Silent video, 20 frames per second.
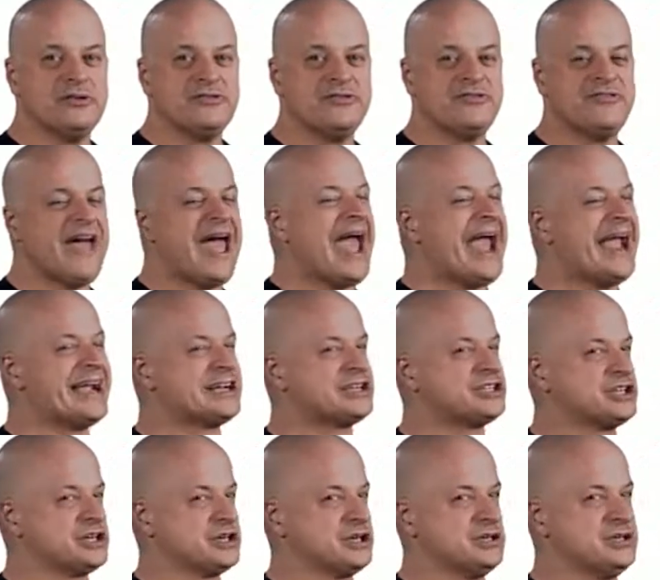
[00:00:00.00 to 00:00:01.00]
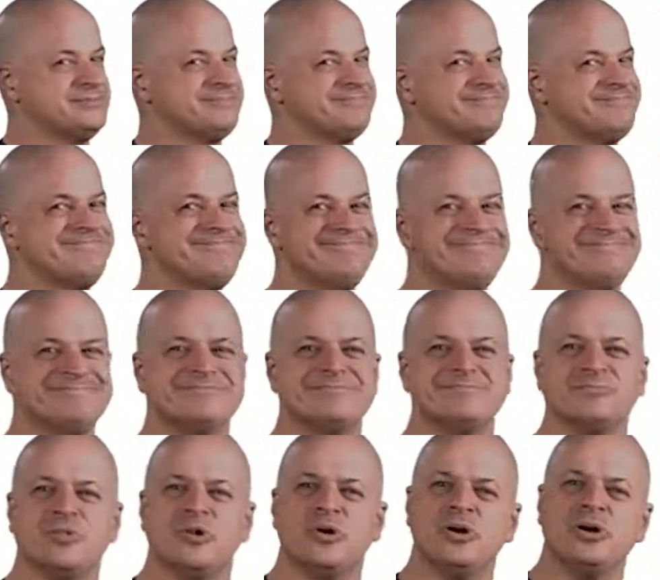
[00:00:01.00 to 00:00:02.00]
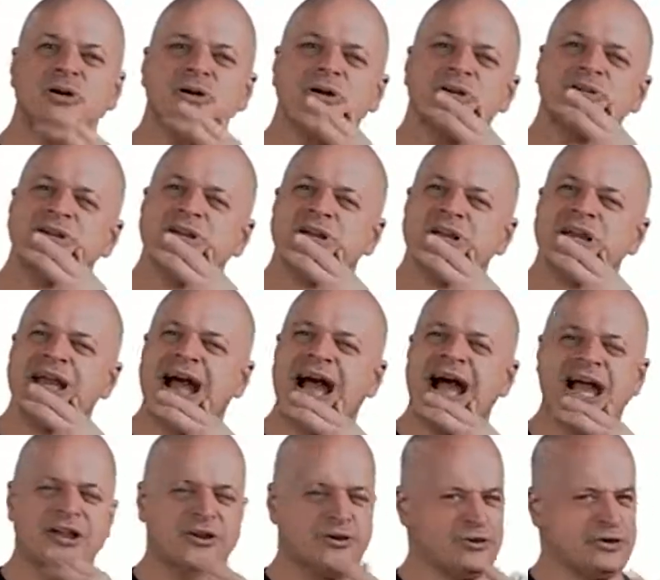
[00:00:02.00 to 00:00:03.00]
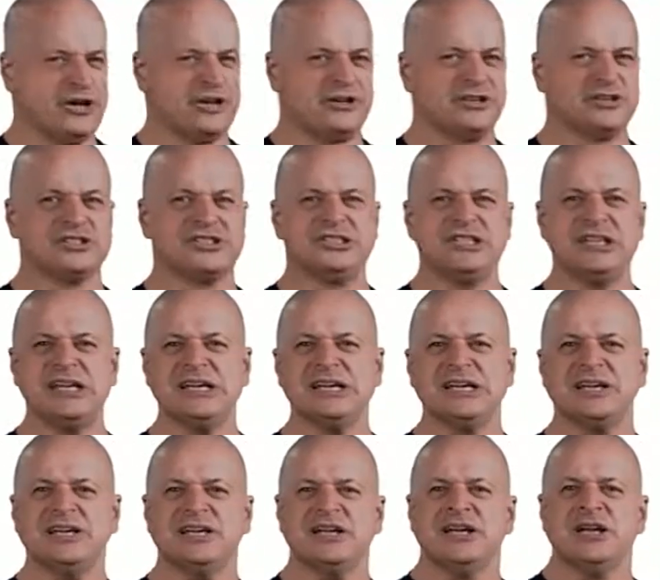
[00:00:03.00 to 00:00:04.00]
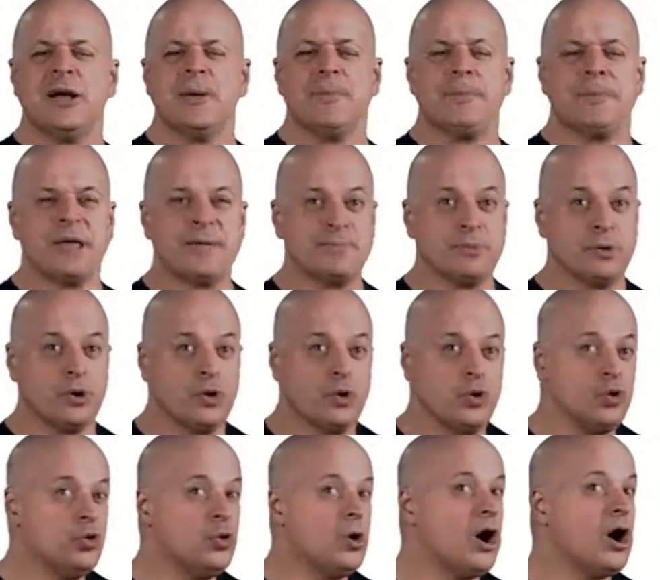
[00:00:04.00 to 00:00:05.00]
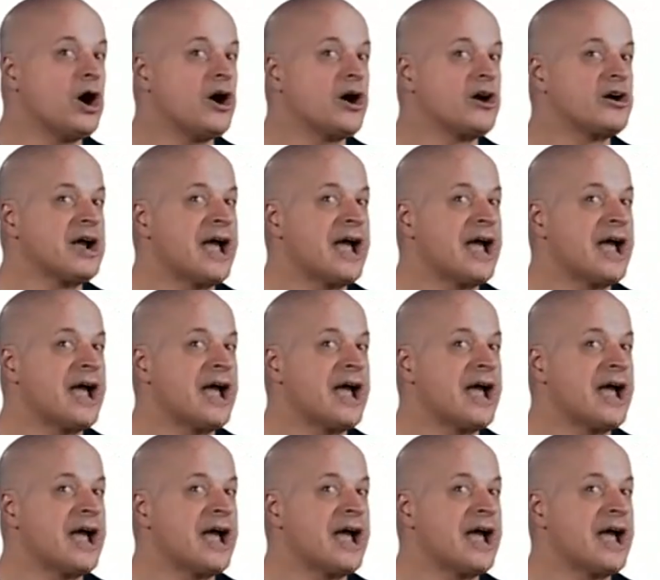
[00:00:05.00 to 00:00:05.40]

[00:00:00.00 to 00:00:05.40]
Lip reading: factor. I don't understand. People who are